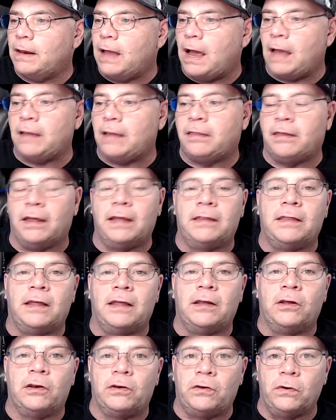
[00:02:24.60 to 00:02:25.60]
I think they
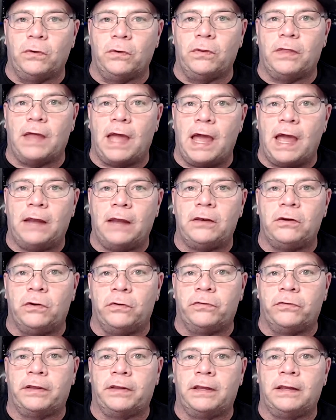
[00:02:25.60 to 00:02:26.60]
could do that
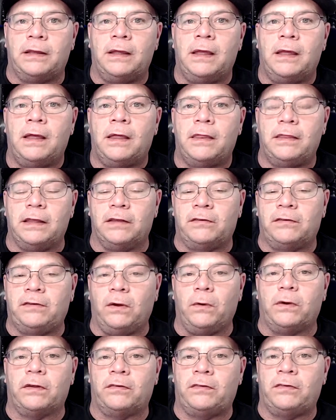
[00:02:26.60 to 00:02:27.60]
using the
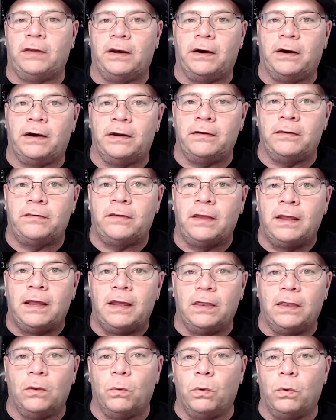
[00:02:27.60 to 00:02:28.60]
Ahsoka series
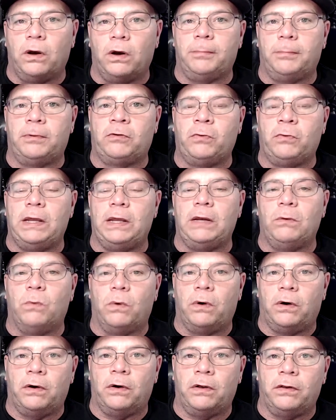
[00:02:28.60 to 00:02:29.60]
and the World Between
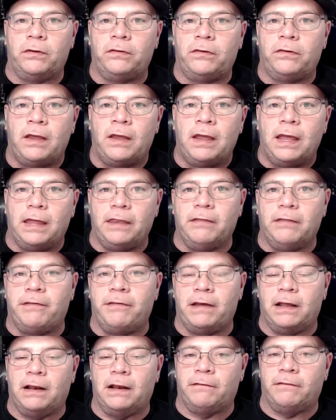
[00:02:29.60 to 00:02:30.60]
Worlds and the
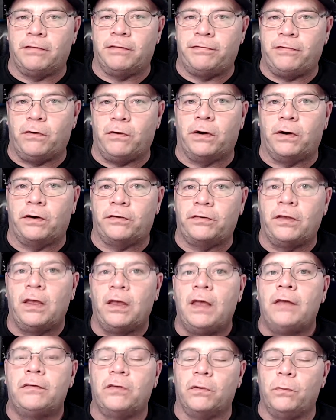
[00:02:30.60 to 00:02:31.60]
Veil of the Force.
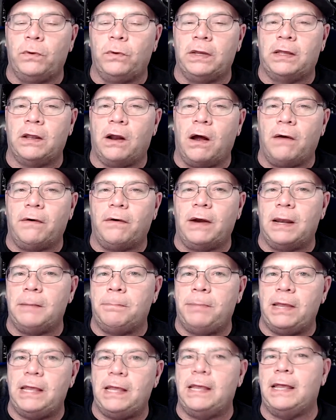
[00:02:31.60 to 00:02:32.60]
So we could already
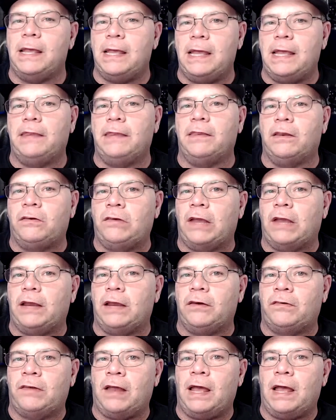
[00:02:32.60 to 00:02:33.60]
be in the
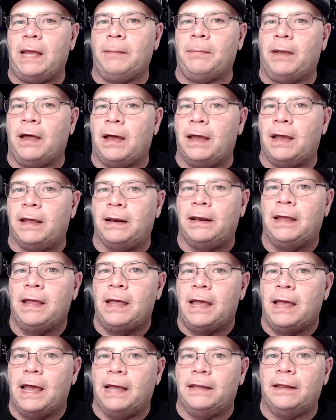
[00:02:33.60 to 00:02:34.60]
change timeline,
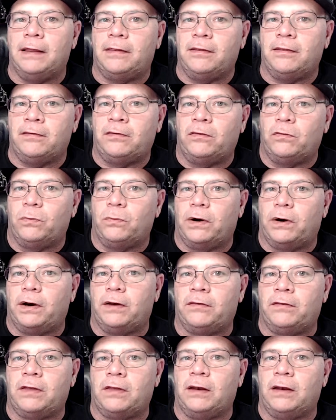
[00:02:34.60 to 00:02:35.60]
and that this is where
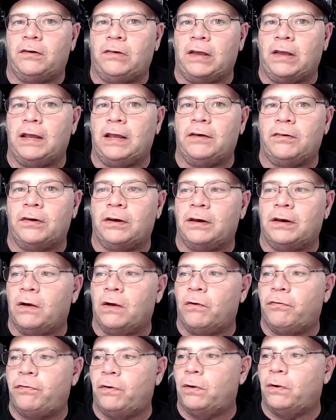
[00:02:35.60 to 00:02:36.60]
it's going to change and
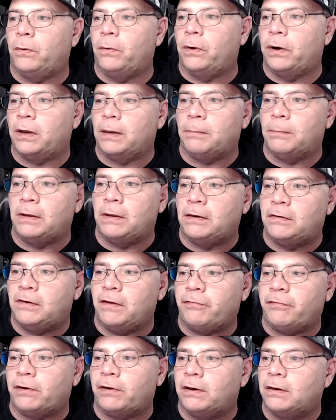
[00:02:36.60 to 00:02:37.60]
go forward and be
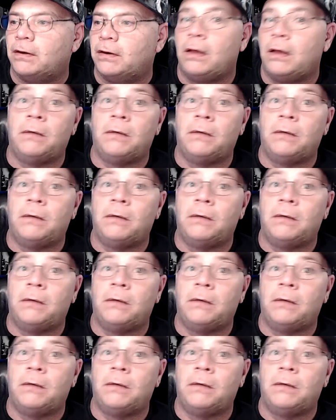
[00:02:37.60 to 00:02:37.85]
different.